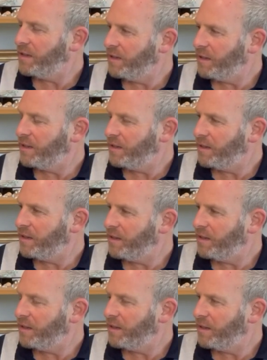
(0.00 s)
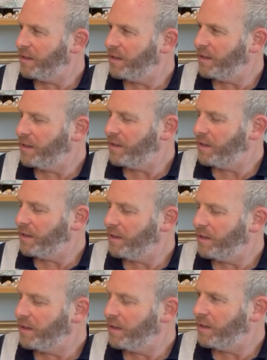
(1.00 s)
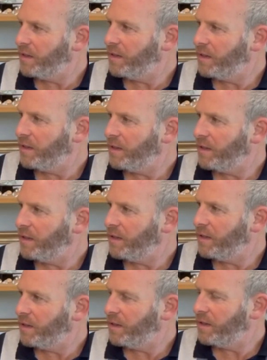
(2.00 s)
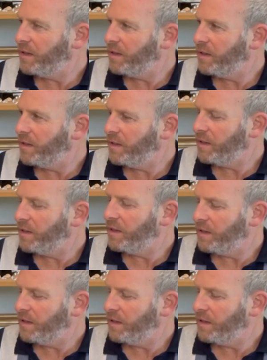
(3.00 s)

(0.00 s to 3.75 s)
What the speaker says: [no speech]